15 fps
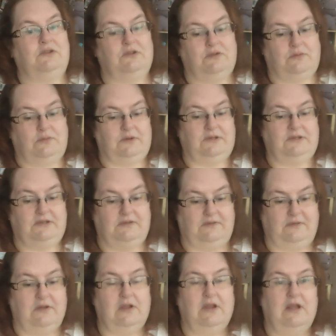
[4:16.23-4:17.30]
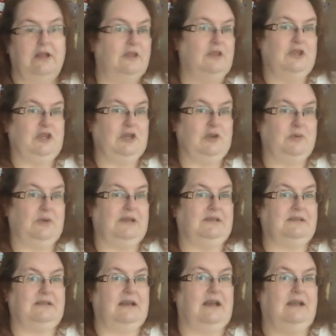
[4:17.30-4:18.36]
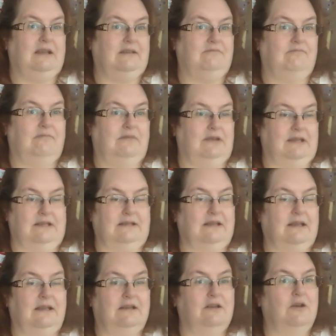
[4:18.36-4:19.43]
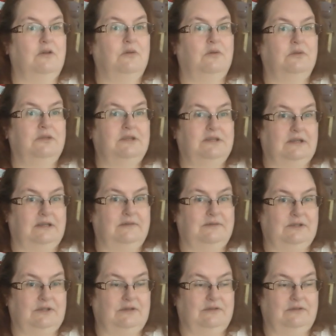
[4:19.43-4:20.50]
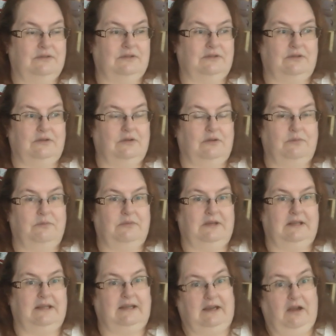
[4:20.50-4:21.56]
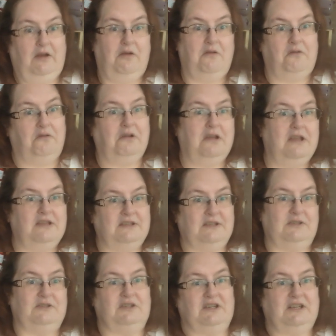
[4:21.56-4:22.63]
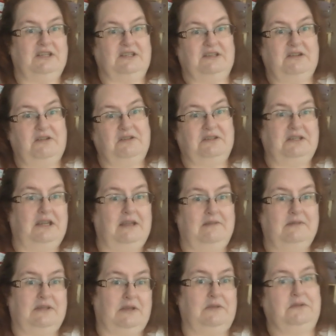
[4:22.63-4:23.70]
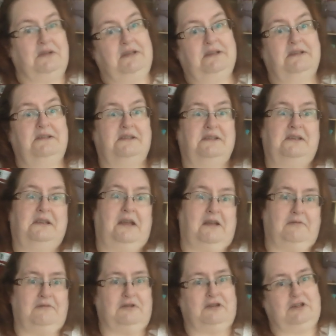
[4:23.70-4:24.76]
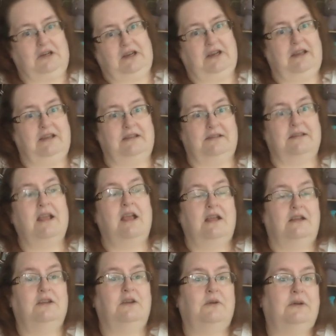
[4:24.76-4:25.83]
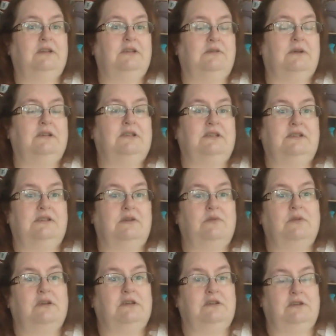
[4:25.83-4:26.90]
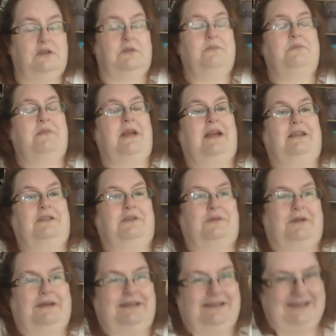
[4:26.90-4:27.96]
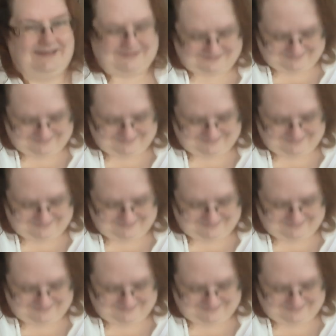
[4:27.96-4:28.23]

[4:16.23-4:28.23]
So the rest of the U.S., yes, I know the time zones, so don't be like, oh, so she doesn't know the time zones. Let's see how she is. No, I do. I just don't want to do the math right now.